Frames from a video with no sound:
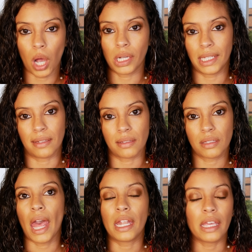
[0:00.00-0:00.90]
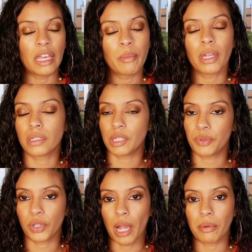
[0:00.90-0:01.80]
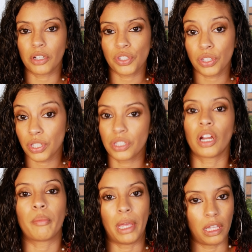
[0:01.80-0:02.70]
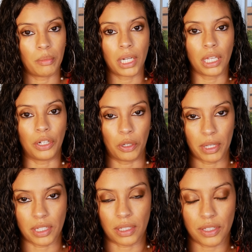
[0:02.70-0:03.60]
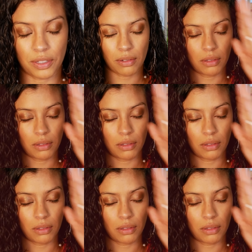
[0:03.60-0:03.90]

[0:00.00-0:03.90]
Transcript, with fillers: audience and email subscribers to start making money in your business.